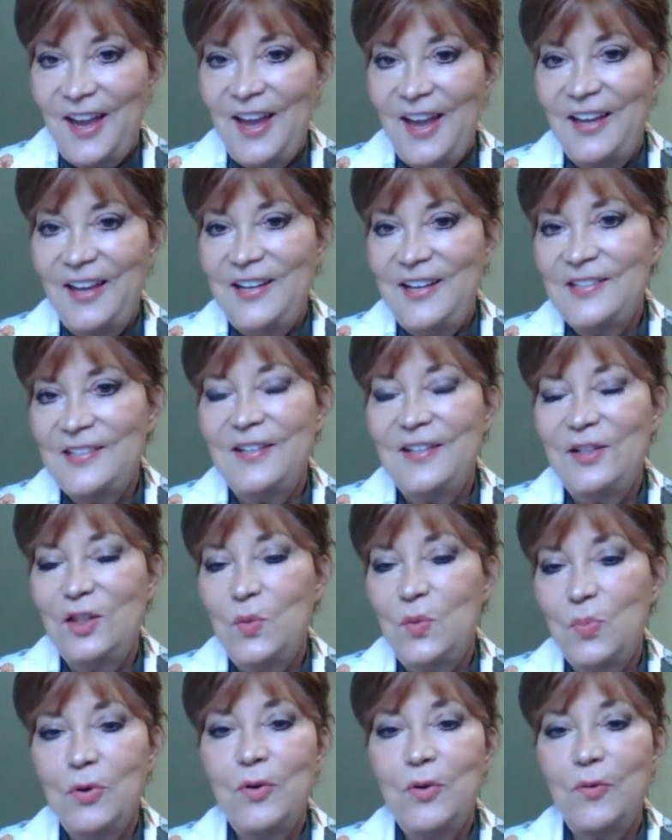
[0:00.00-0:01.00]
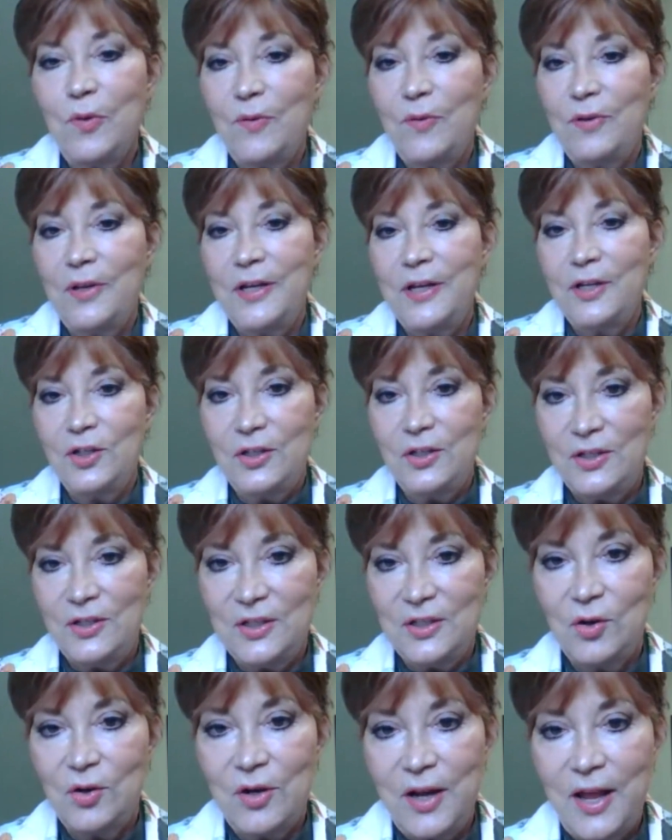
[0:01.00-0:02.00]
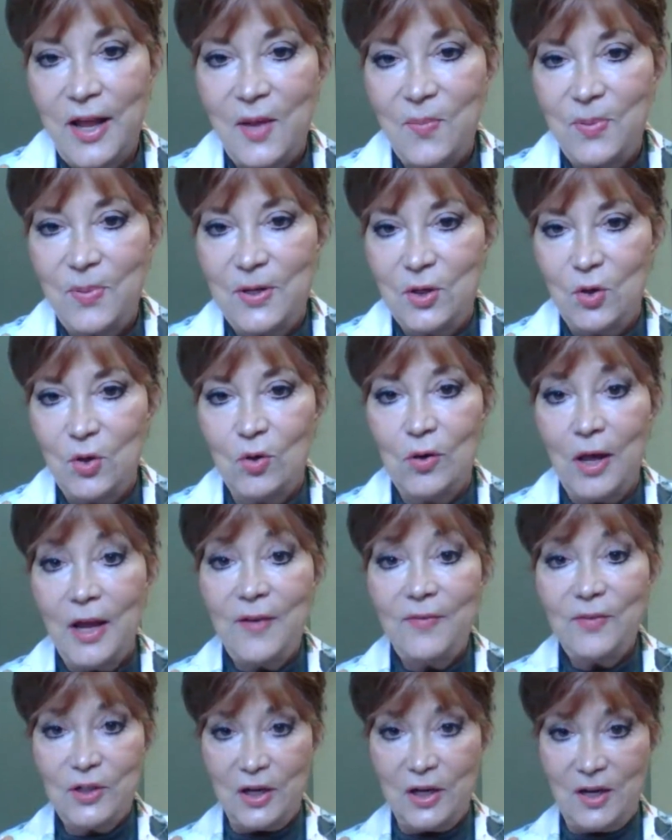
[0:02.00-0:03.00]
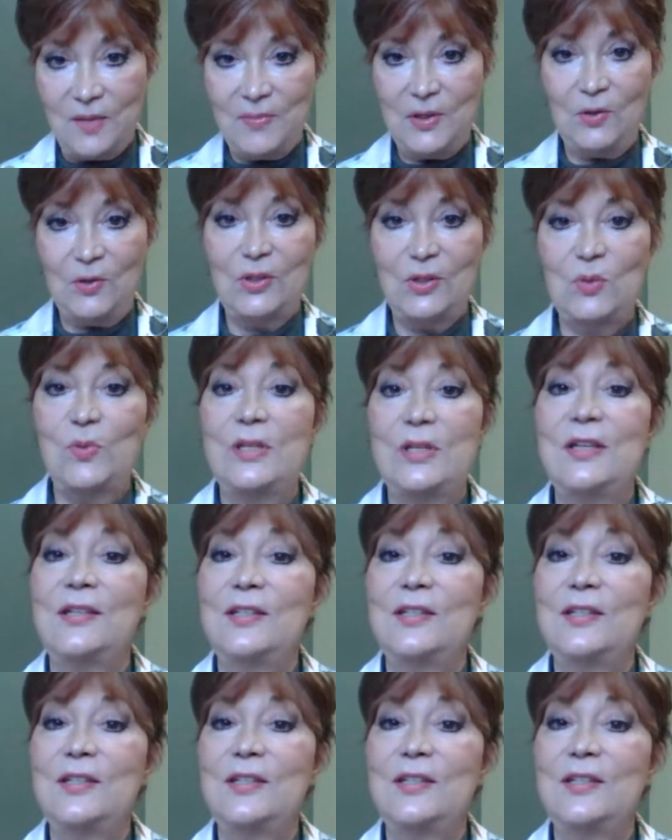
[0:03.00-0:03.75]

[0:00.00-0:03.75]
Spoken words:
and he said, in the book of Revelations is going to happen in your lifetime, little sweetie.